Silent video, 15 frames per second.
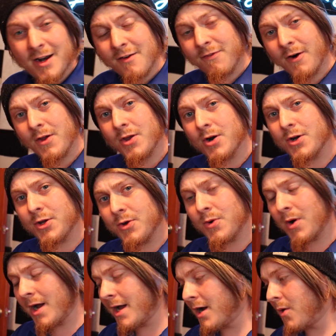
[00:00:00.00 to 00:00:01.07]
any further
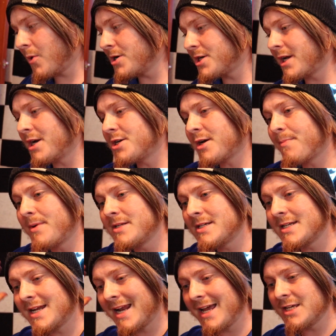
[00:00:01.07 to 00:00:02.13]
ado, we're just gonna jump
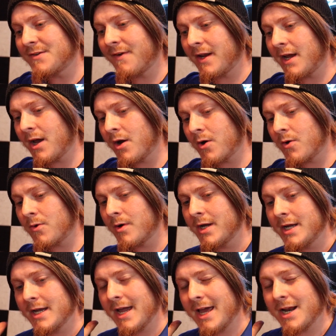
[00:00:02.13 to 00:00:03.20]
into today's video
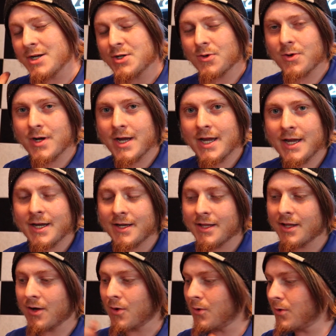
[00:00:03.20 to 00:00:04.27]
and enjoy
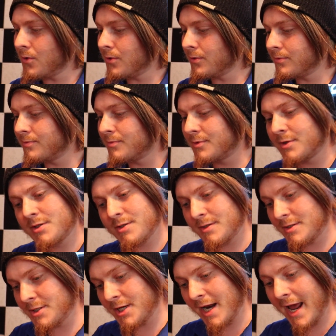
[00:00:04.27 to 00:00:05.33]
the whole
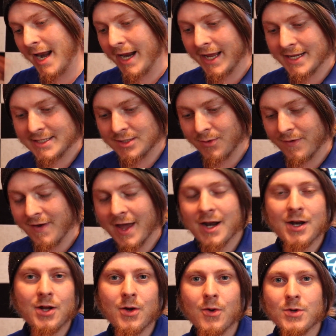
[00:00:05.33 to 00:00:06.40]
shenanigans that we've had
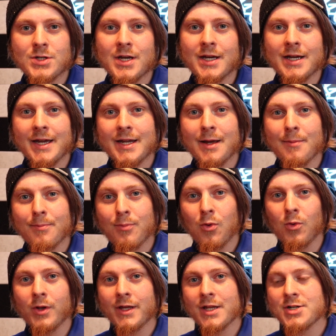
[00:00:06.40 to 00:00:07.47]
to do to end up
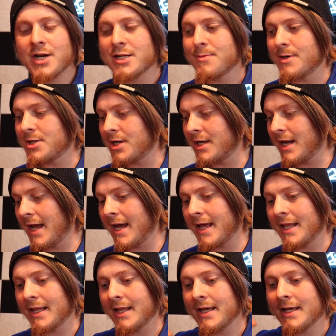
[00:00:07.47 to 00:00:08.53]
pulling the transmission
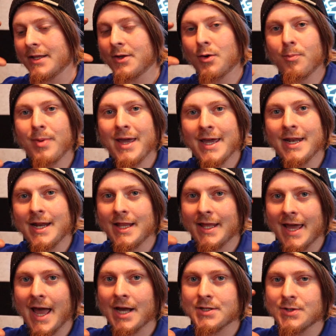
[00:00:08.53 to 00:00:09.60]
and the little pin in
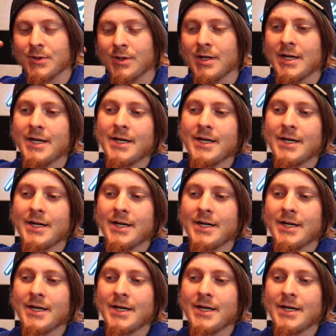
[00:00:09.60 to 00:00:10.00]
the axle.